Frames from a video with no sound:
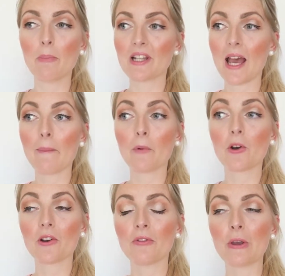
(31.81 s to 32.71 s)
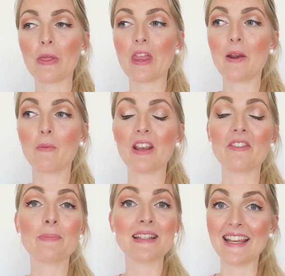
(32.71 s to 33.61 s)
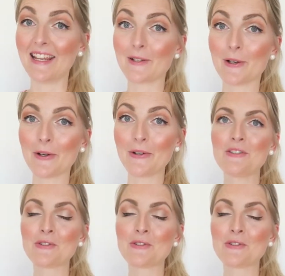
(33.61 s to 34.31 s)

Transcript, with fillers: but I'm gonna fill them with potato.